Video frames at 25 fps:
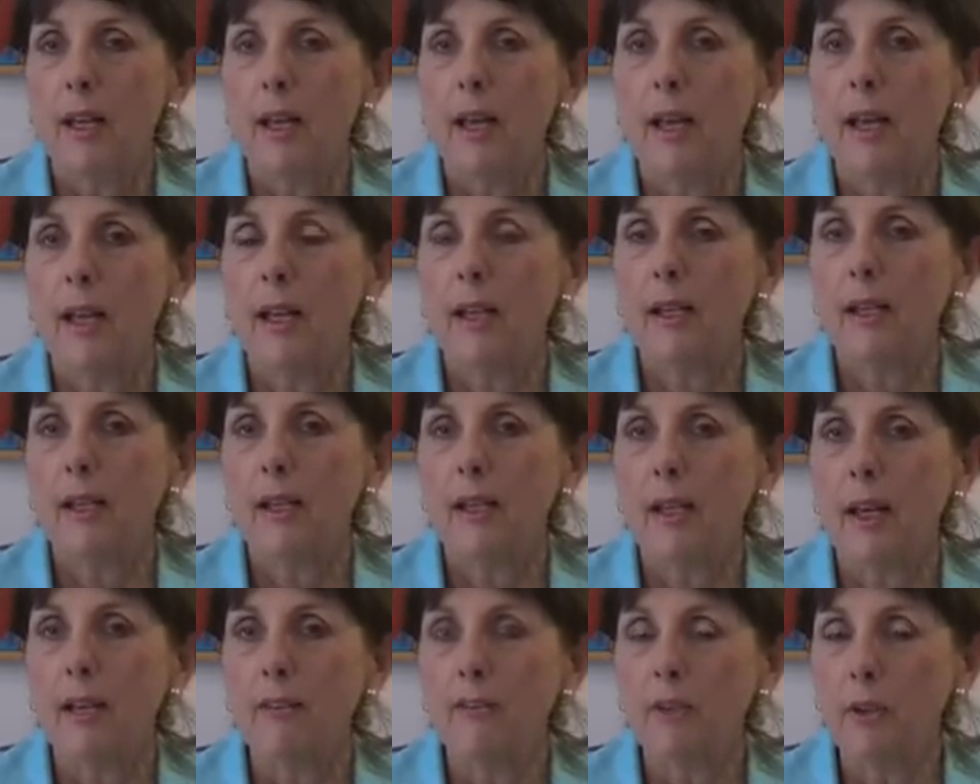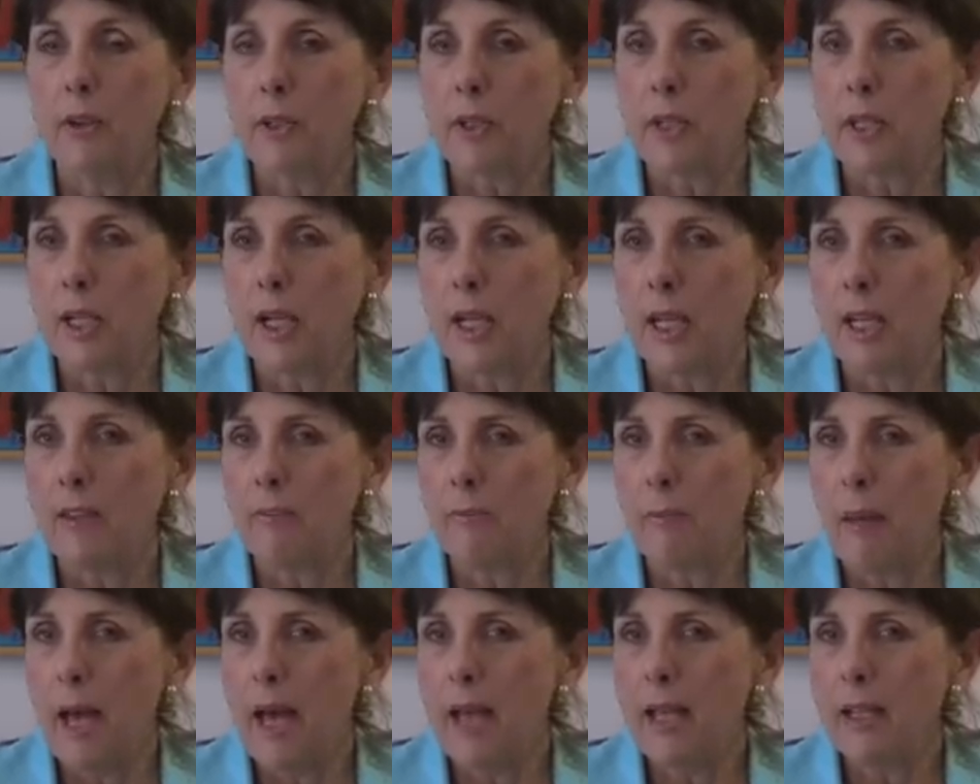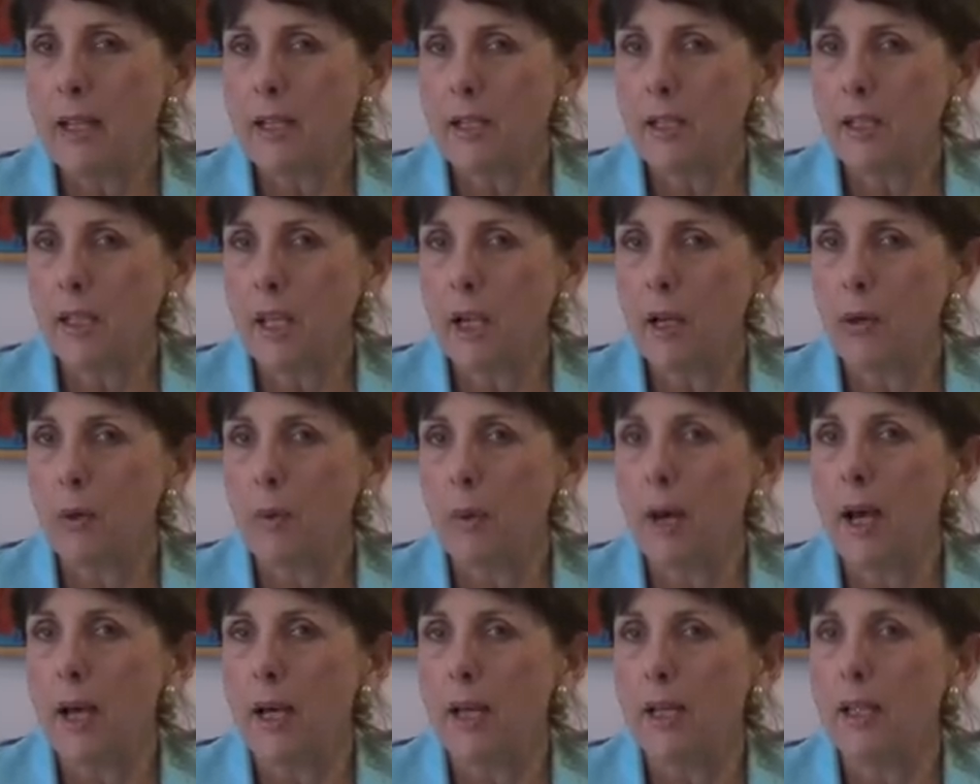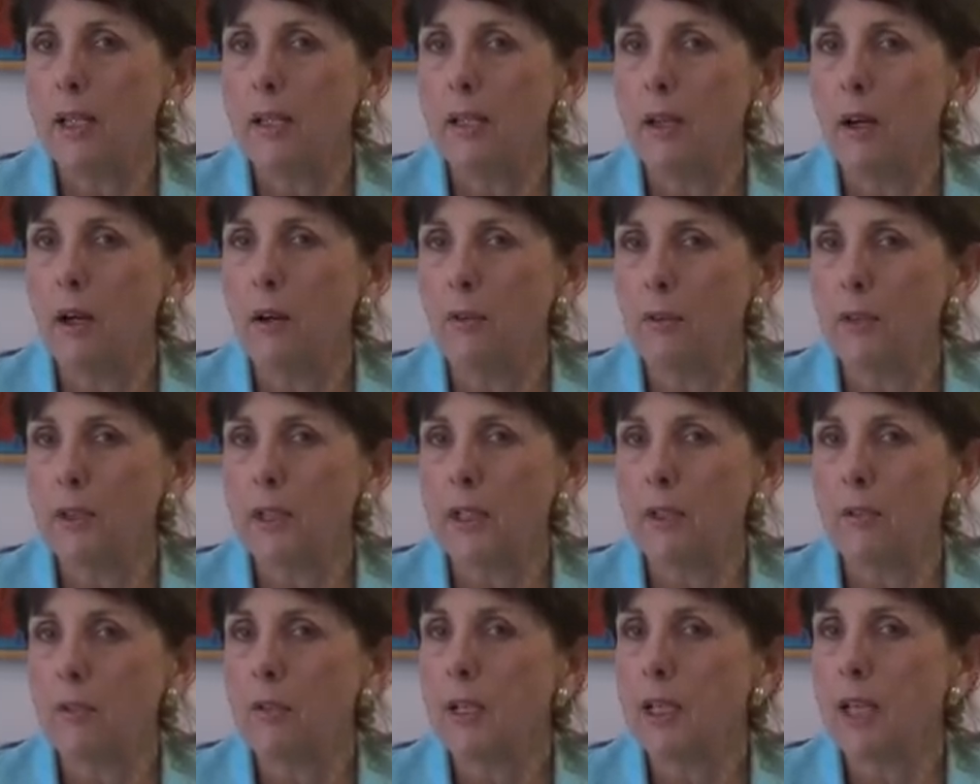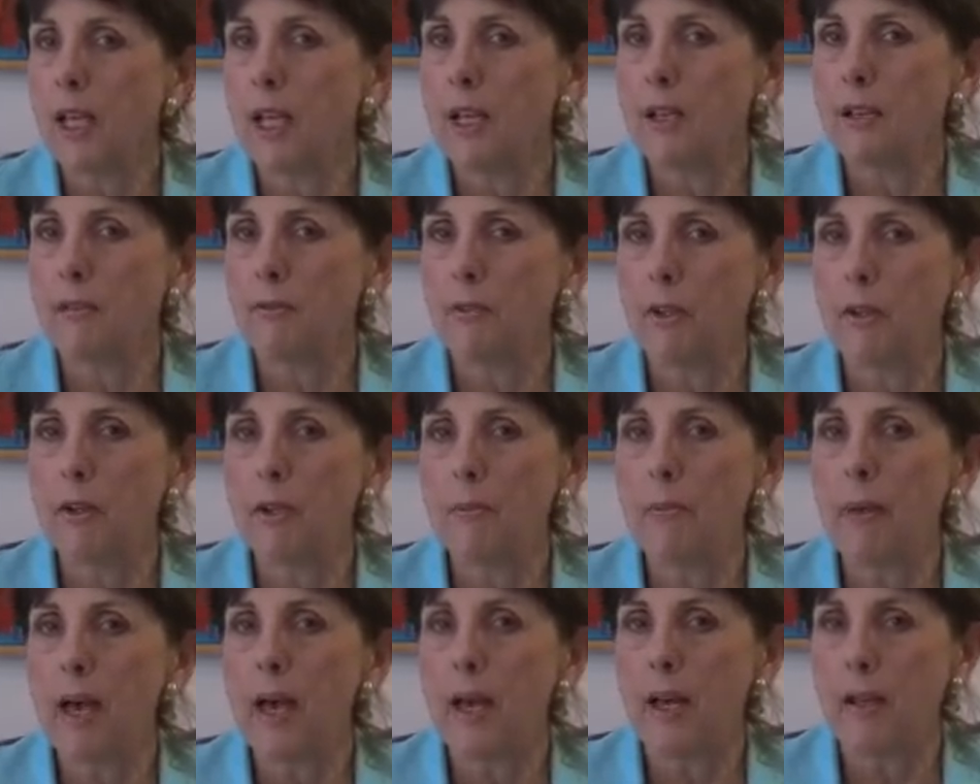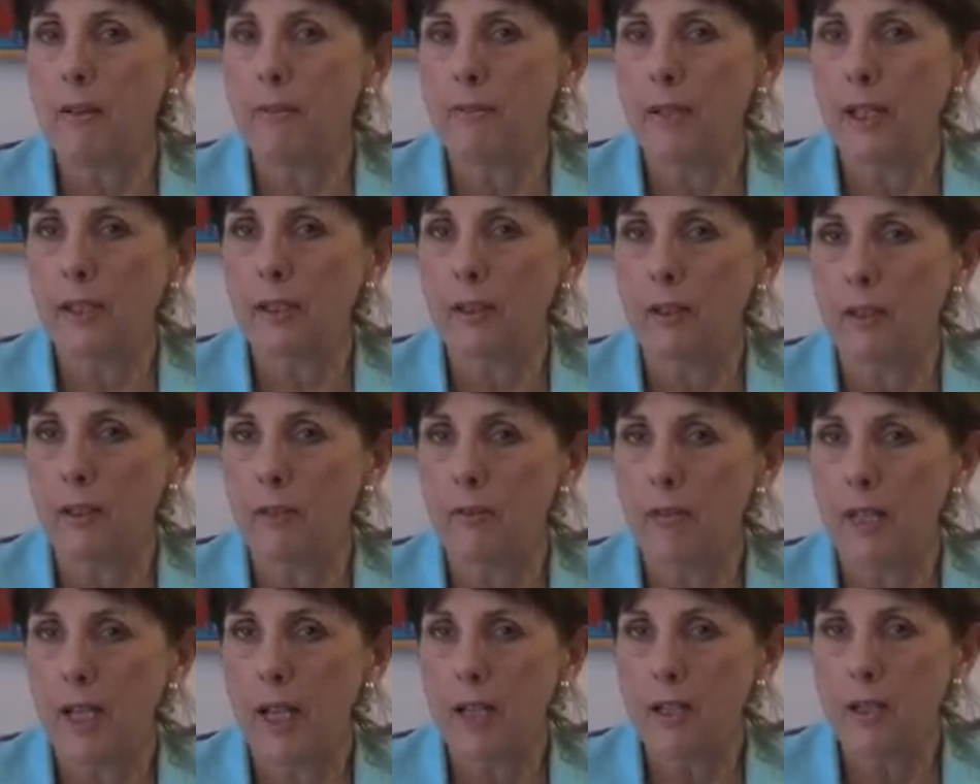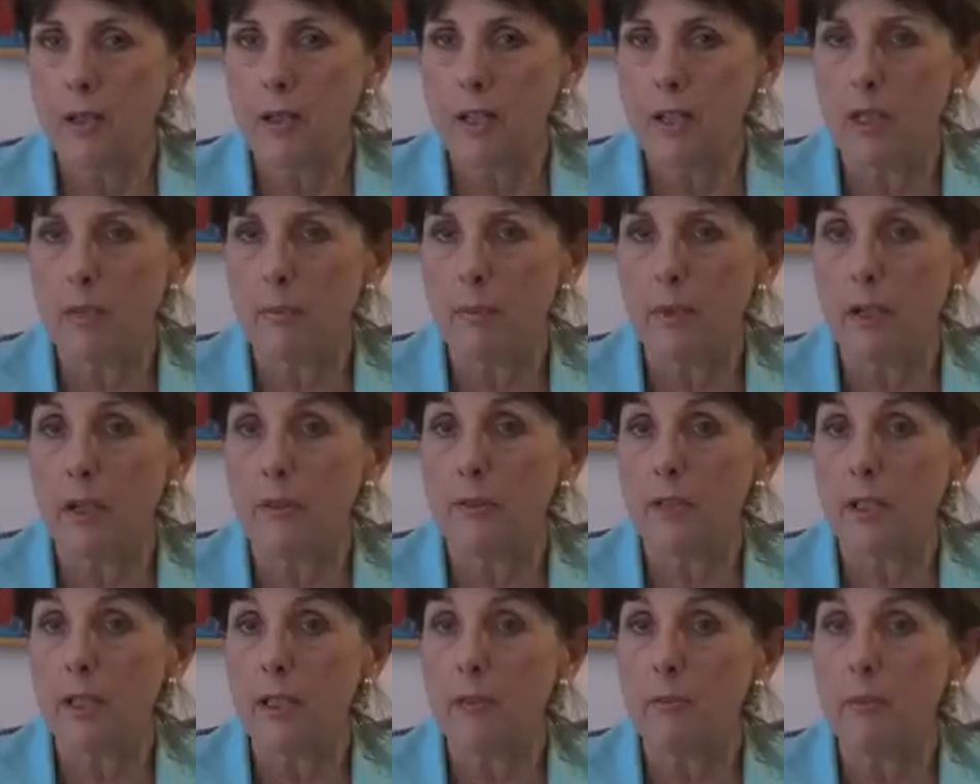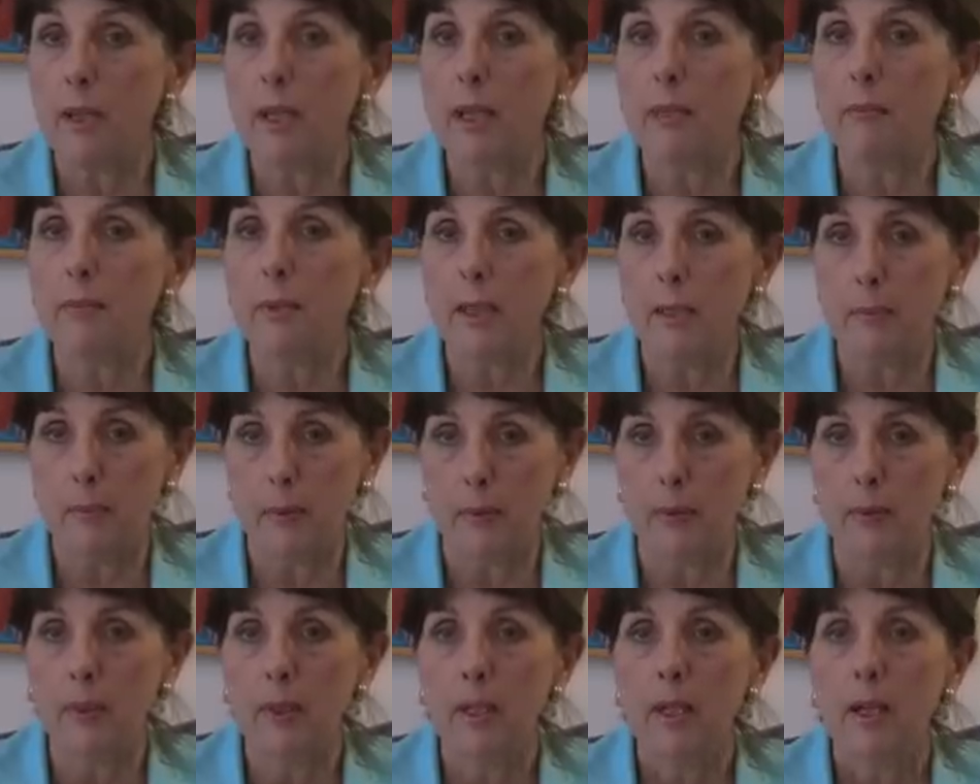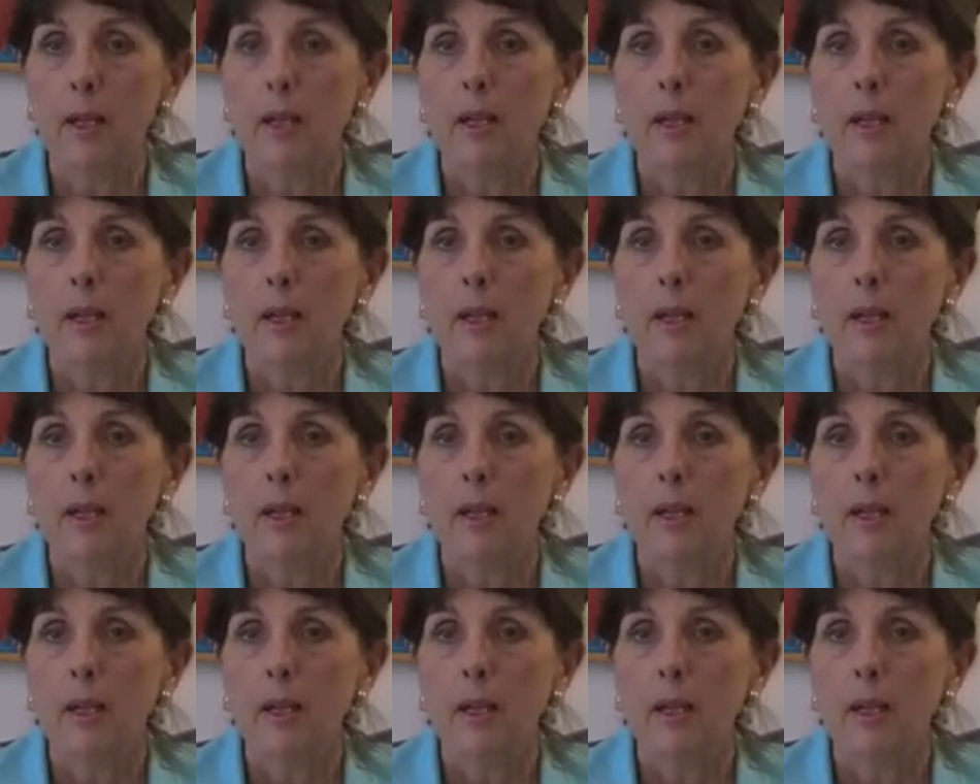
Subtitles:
And unfortunately, if pain doesn't go away, often it really has a very bad effect on the relationship. And I've seen many people,